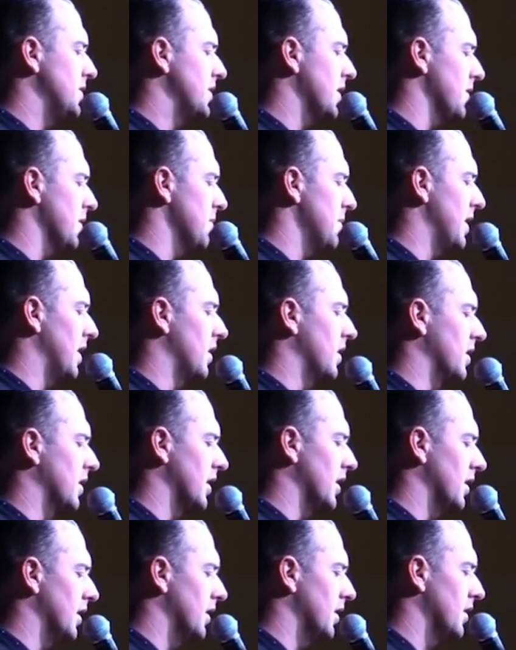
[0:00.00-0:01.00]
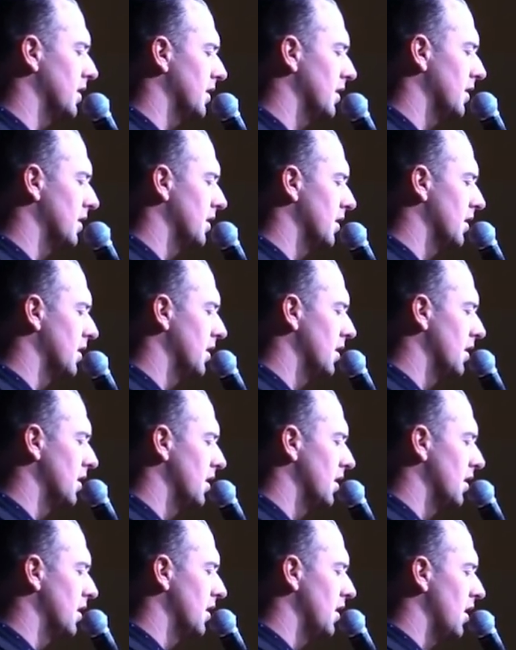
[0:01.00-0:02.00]
America.
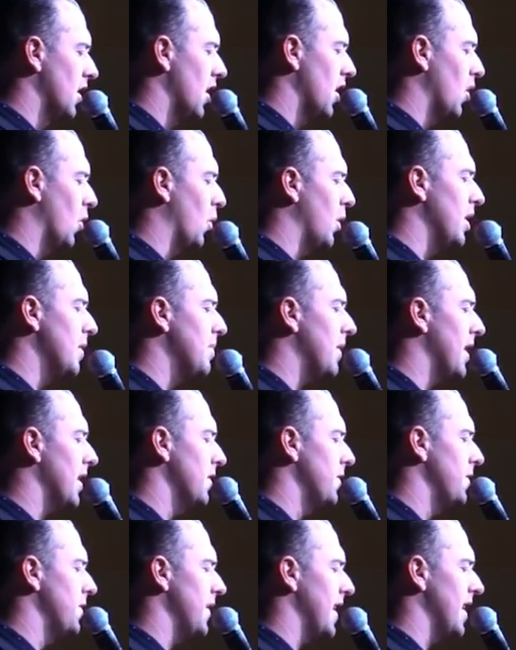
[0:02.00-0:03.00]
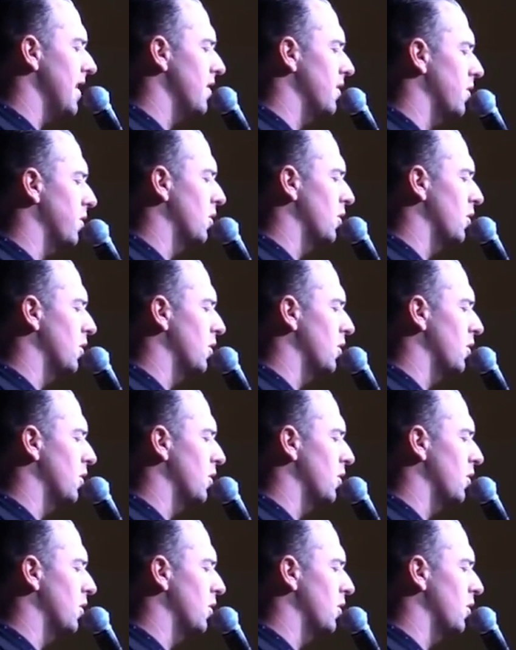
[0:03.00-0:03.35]
We, by faith, Lord, we